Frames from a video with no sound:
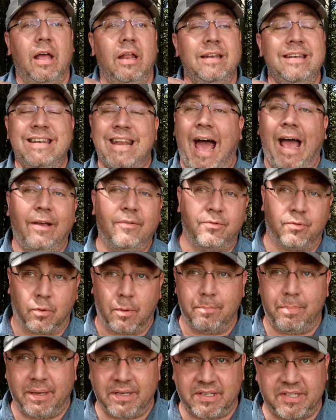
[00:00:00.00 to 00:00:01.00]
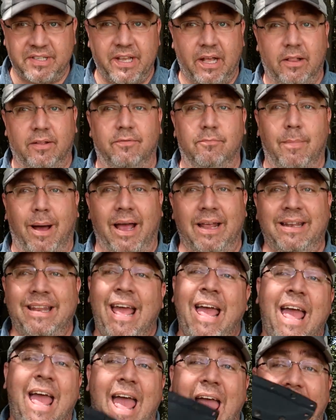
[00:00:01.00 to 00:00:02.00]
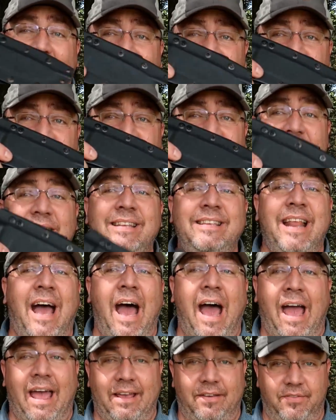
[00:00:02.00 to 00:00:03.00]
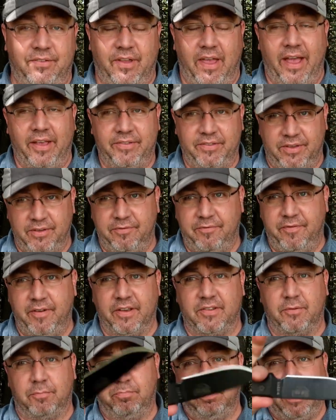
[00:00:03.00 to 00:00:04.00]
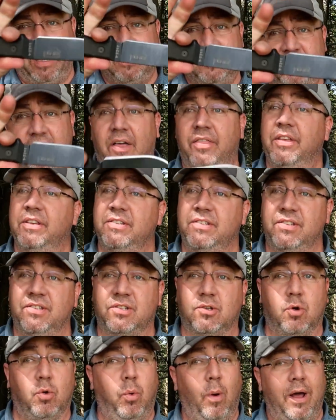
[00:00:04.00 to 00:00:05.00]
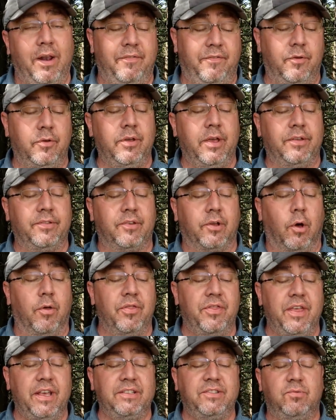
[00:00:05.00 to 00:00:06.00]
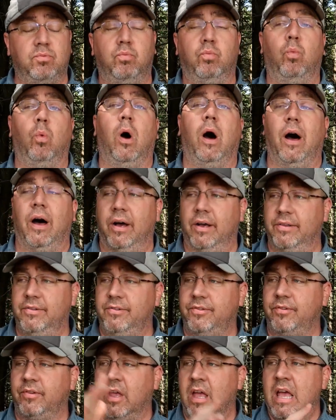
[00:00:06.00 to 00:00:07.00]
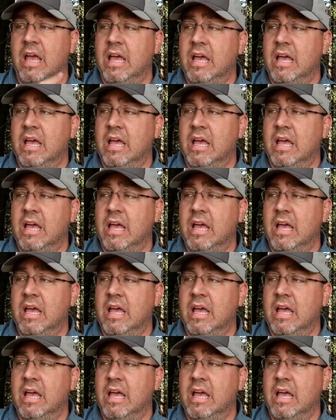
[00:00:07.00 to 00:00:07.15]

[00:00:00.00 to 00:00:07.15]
knives are a big seller of mine. ESEE knives, ESEE fixed blades. Now this is quite a few years ago. This was